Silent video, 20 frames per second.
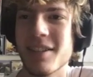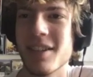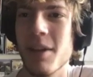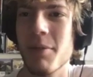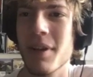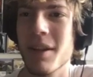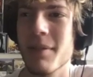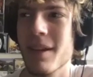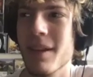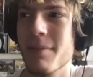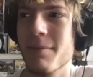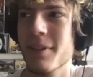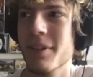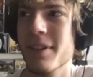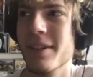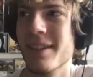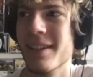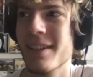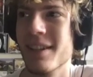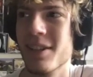so many people in
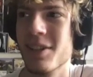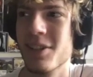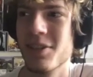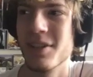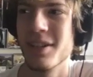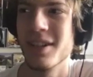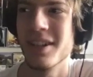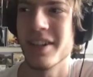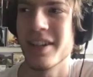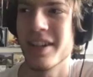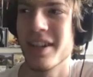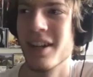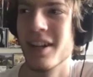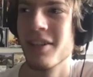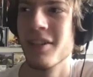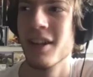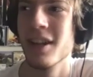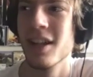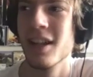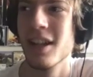this industry are you
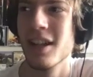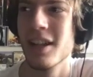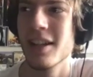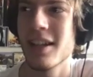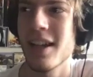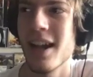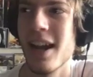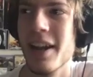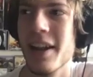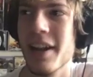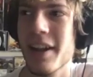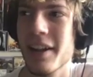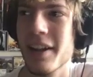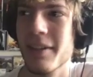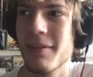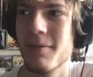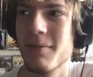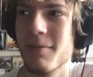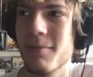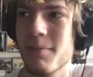know kind of
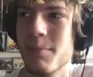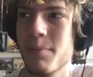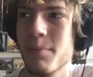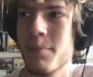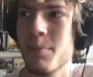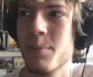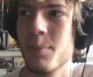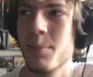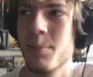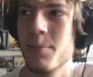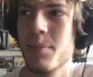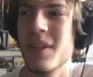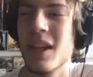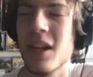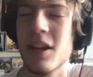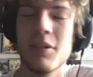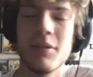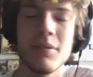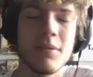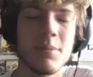you
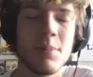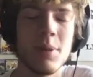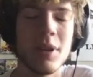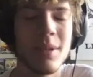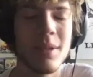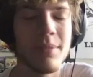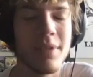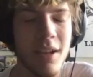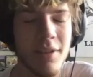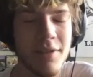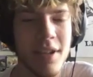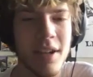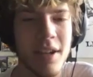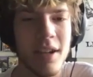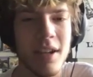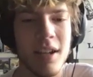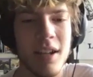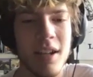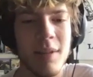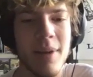know put themselves on
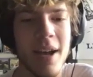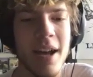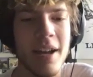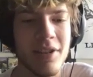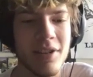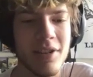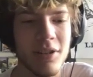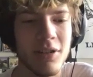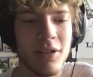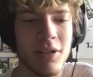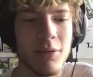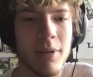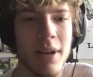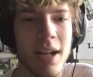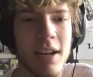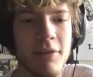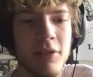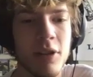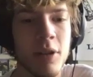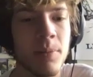a, a, pedestal or
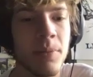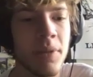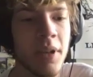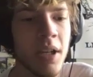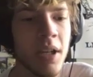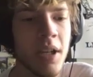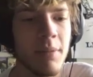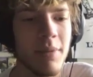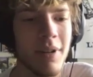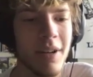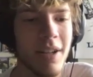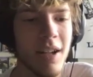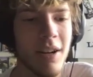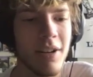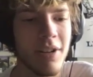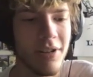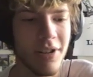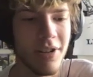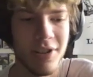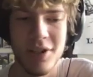whatever. But you know
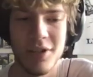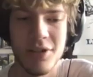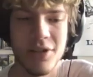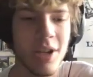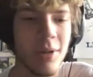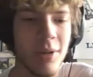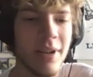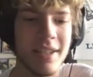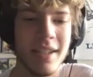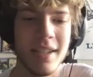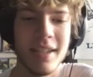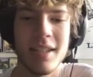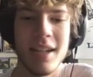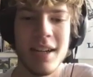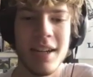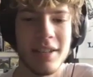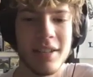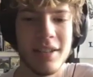you're just you're so easy to talk